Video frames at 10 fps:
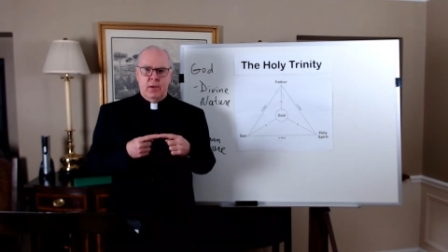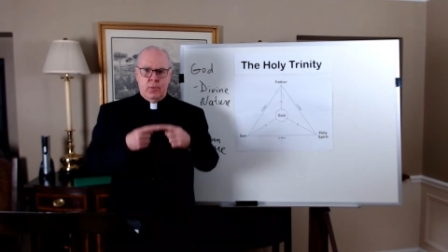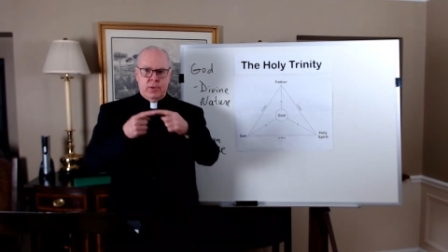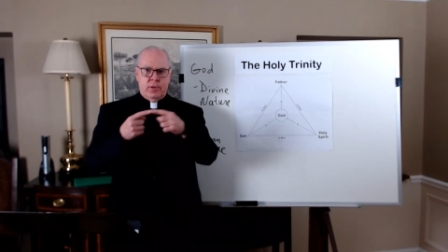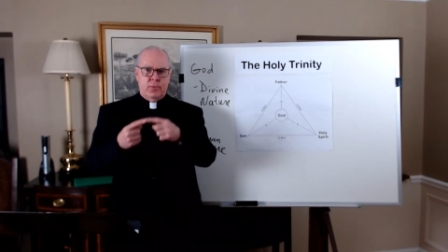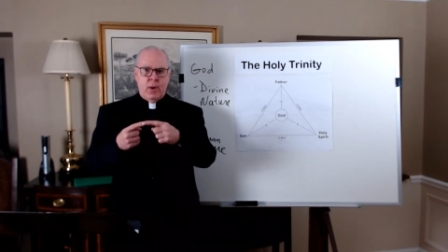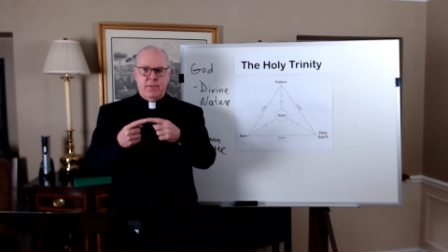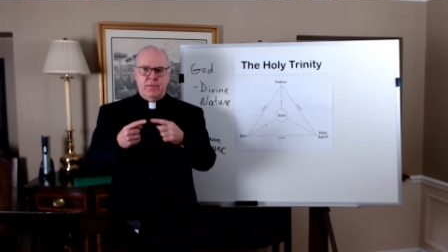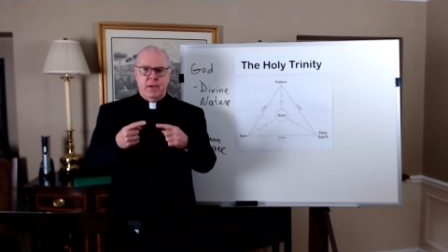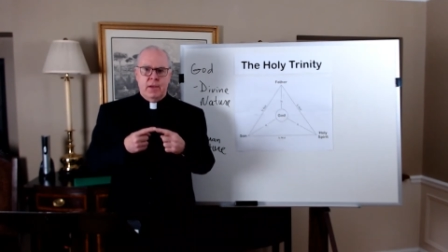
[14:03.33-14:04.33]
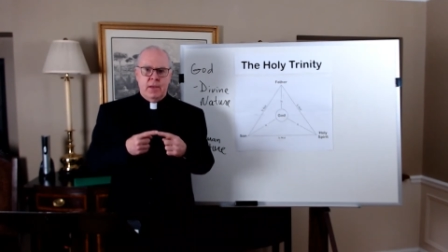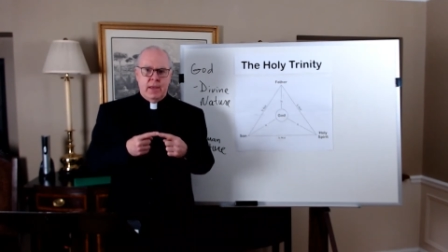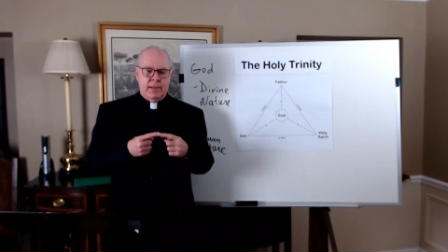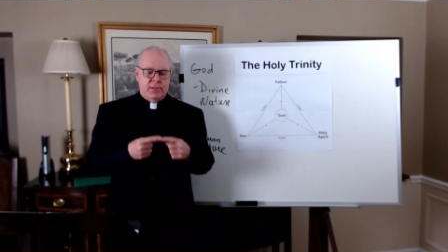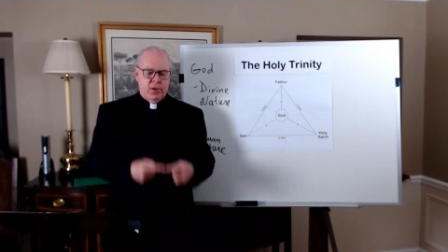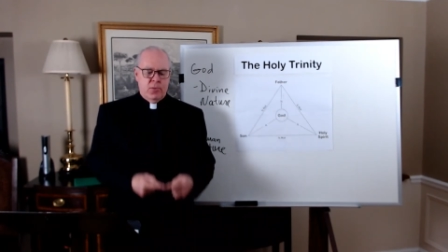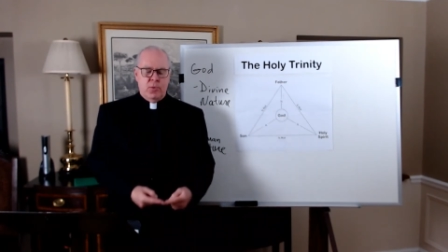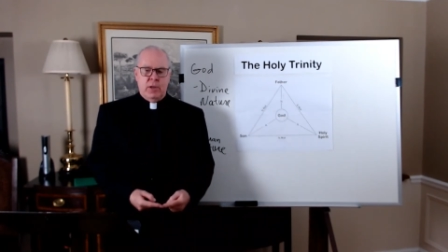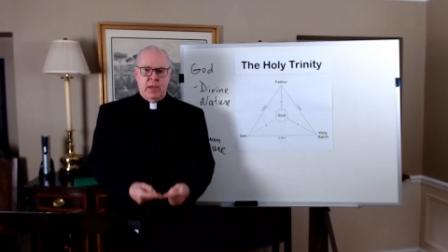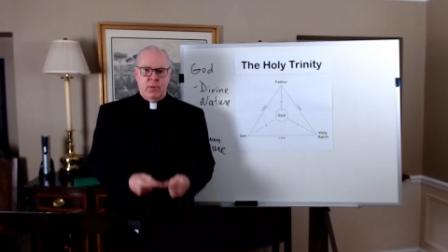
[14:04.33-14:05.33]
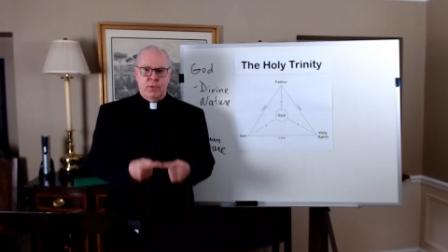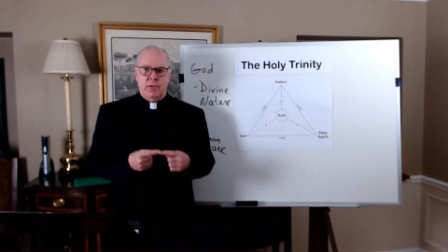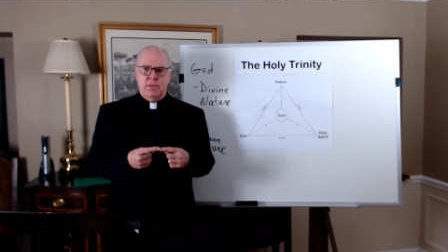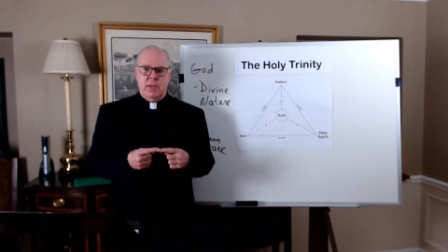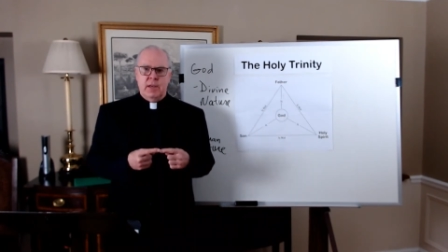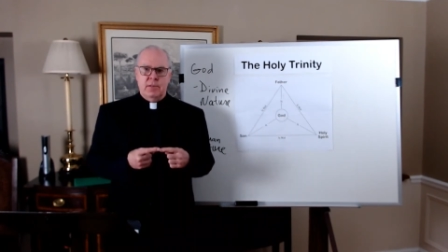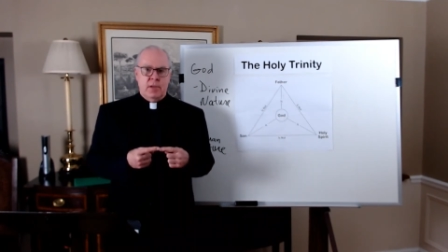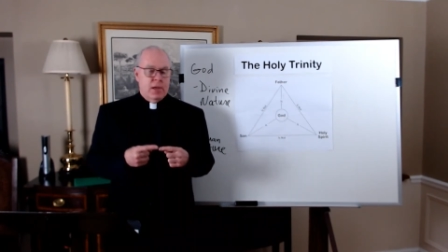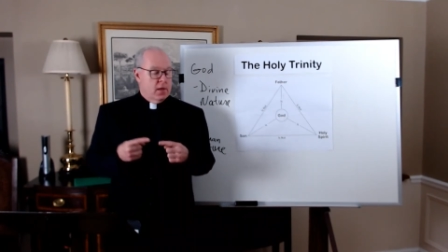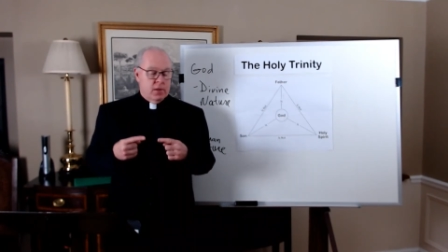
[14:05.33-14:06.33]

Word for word: with his wife, he has to communicate with his kids,